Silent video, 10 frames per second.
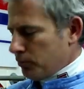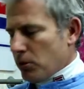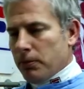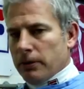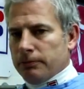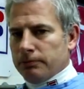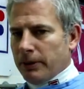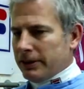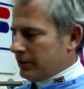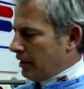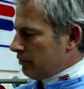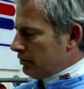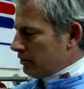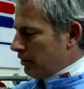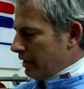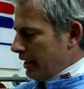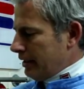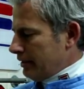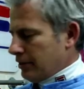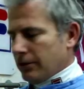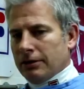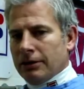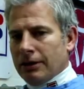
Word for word: Proper bestseller on the site again. It's a